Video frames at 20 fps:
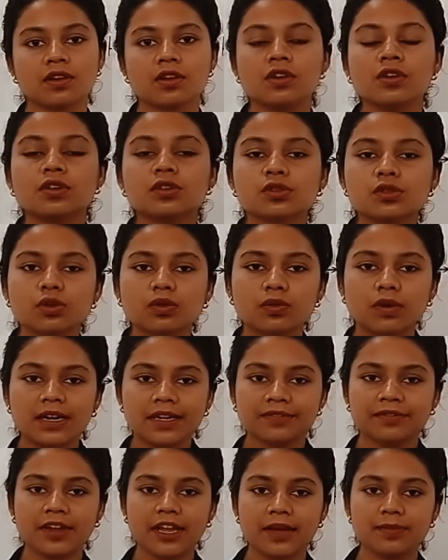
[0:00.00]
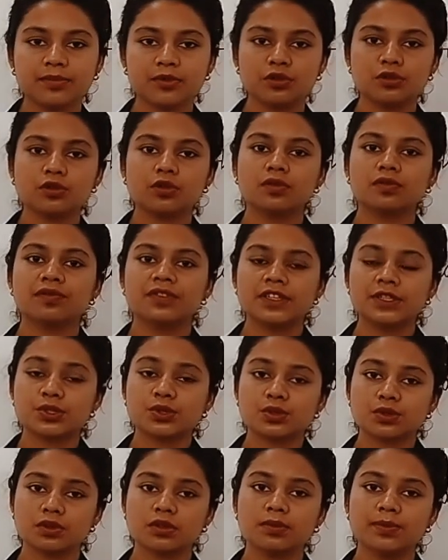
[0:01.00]
So what we have to do, we
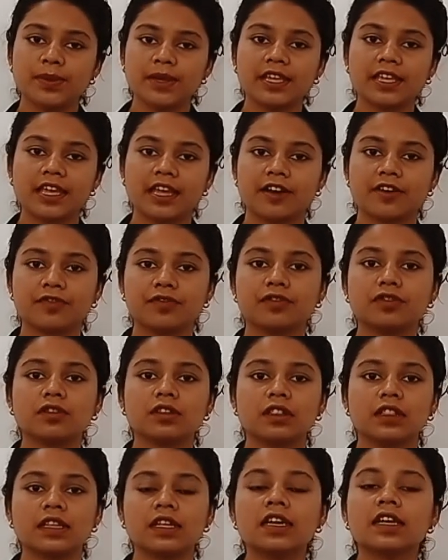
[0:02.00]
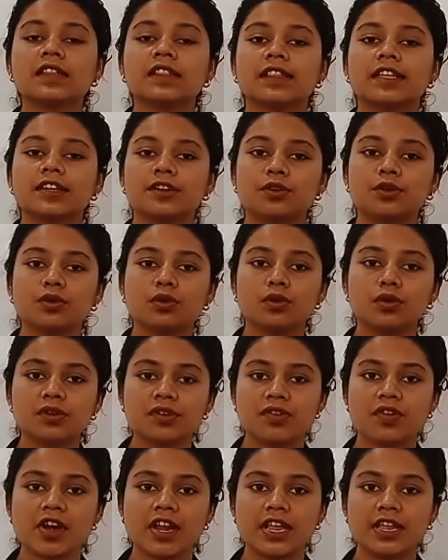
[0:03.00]
should be careful that no
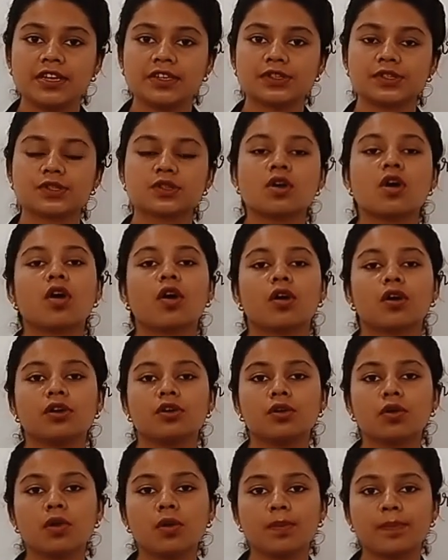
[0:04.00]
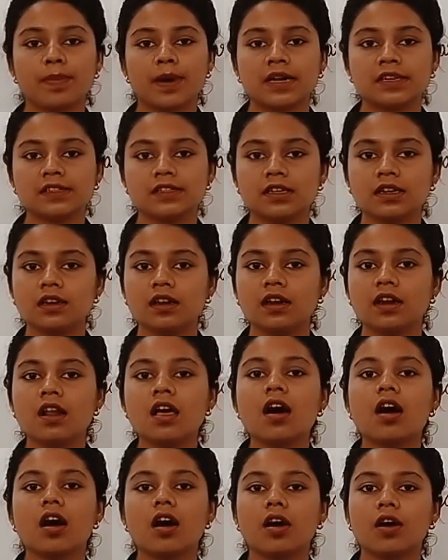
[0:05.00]
drains or no puddle
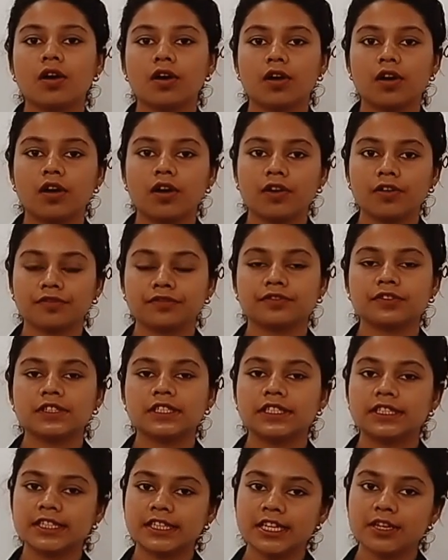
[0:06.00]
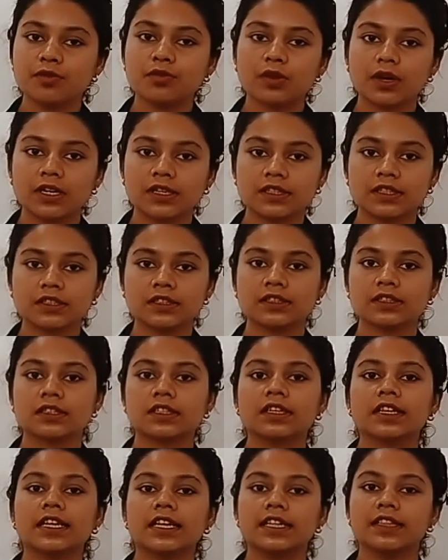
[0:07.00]
of dirty water
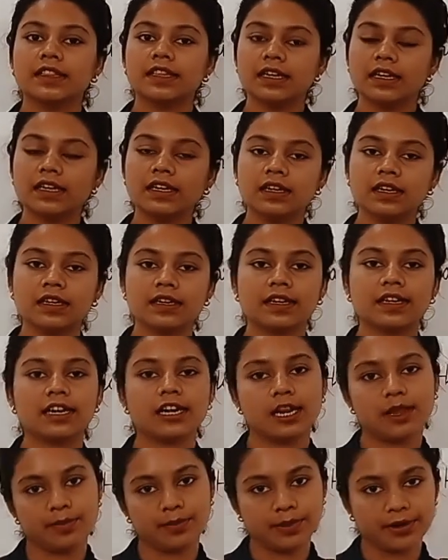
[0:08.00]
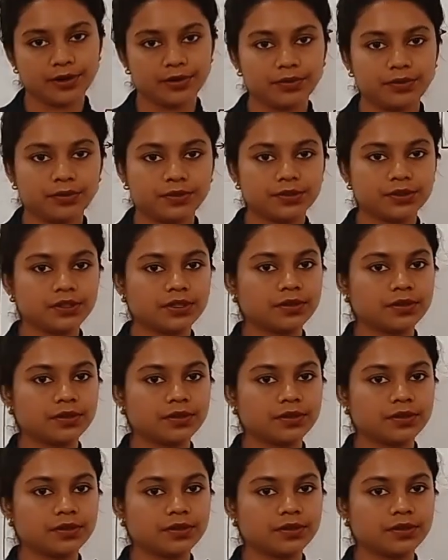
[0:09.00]
in the neighborhood.